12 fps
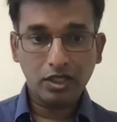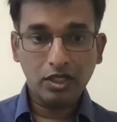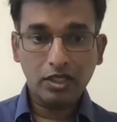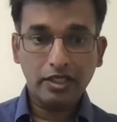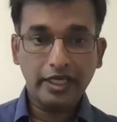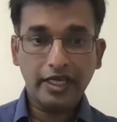
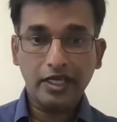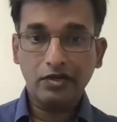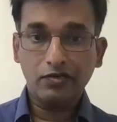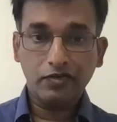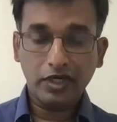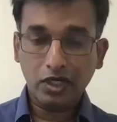They can
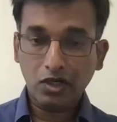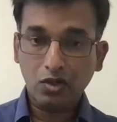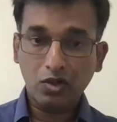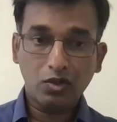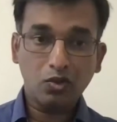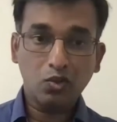figure
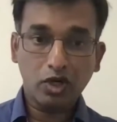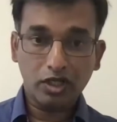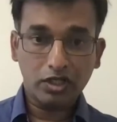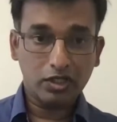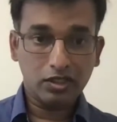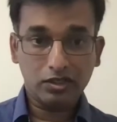out what
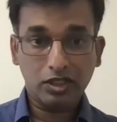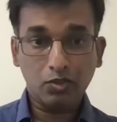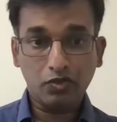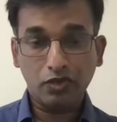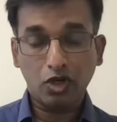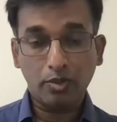are some of
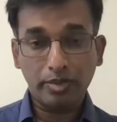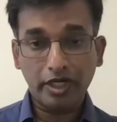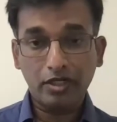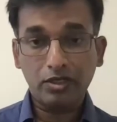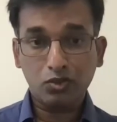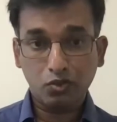the
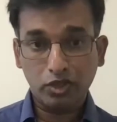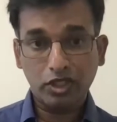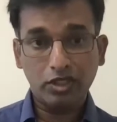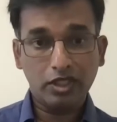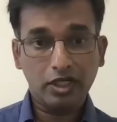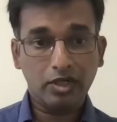operators within
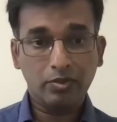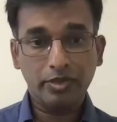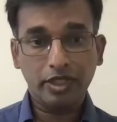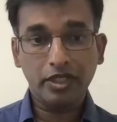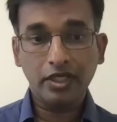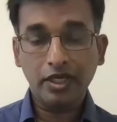the
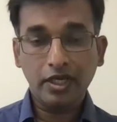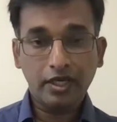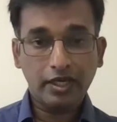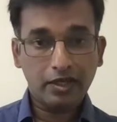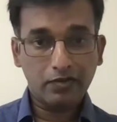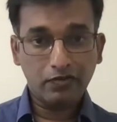company
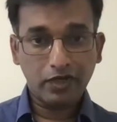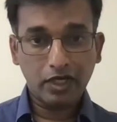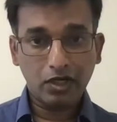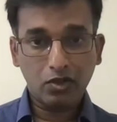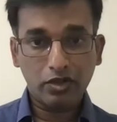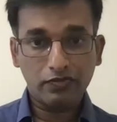can figure
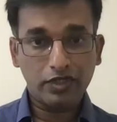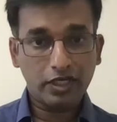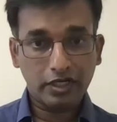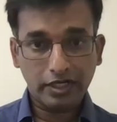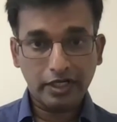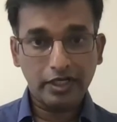out if there are
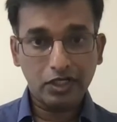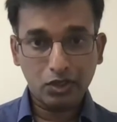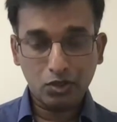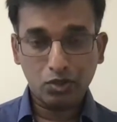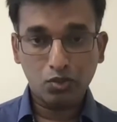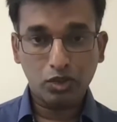any
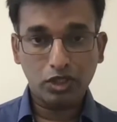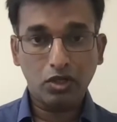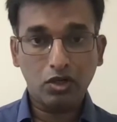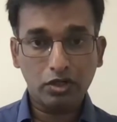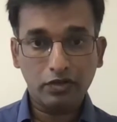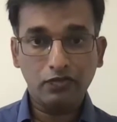issues with the
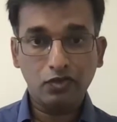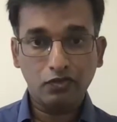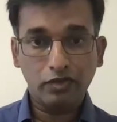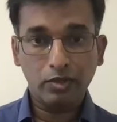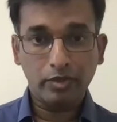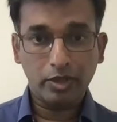order
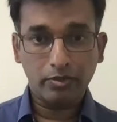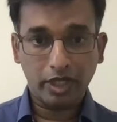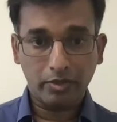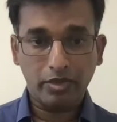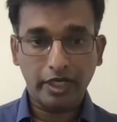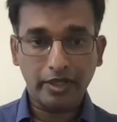fulfillment pipeline.